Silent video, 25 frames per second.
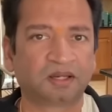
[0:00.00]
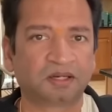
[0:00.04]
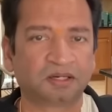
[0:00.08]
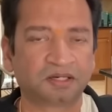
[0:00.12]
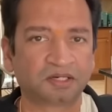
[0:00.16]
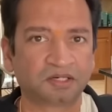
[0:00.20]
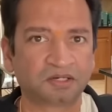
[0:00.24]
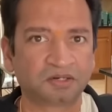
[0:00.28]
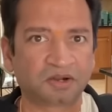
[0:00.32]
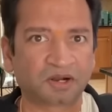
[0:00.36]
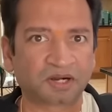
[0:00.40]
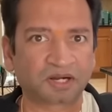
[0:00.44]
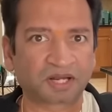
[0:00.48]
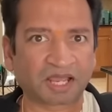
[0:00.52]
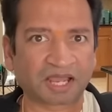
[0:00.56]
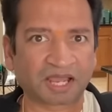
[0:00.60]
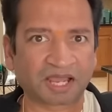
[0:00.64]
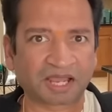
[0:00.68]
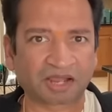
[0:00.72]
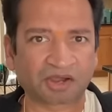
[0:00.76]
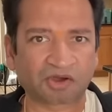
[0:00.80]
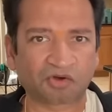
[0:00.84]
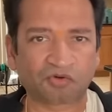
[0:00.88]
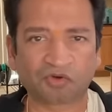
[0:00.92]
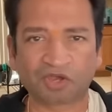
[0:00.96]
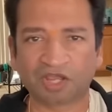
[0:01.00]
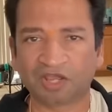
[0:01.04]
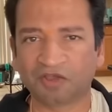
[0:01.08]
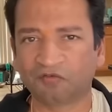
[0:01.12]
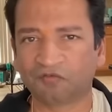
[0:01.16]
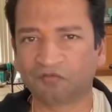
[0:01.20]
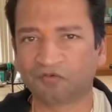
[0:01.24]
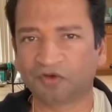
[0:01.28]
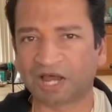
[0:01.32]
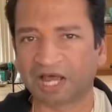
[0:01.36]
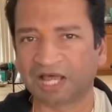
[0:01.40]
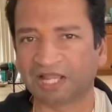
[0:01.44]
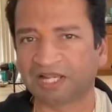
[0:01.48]
did not have a
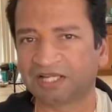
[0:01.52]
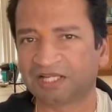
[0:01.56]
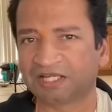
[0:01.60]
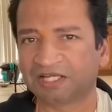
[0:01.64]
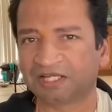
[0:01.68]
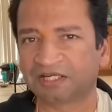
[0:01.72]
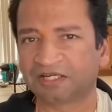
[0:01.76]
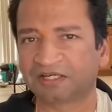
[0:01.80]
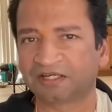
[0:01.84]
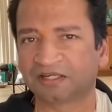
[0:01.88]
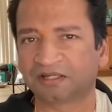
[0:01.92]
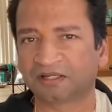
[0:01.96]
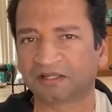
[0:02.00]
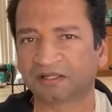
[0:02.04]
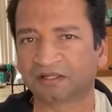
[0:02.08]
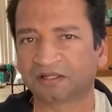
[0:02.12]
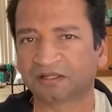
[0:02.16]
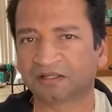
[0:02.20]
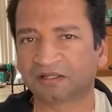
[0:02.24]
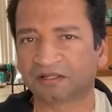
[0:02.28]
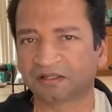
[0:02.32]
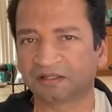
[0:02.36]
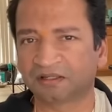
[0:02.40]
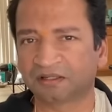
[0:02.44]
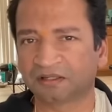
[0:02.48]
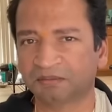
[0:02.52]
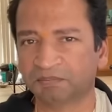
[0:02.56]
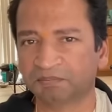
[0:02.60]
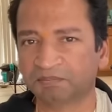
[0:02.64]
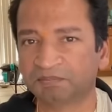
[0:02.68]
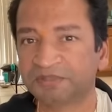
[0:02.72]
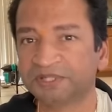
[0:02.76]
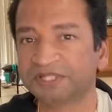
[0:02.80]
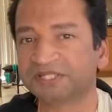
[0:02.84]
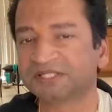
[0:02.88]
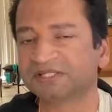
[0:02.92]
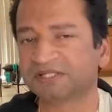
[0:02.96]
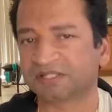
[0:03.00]
valid
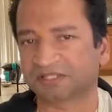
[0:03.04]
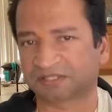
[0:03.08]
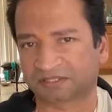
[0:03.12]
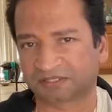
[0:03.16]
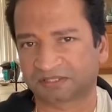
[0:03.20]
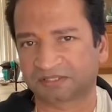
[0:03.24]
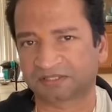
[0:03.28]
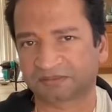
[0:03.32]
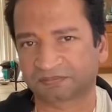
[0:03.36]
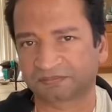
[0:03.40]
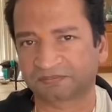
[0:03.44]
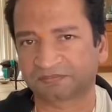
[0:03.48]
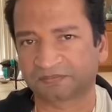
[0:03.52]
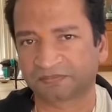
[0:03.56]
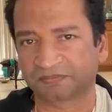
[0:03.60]
business,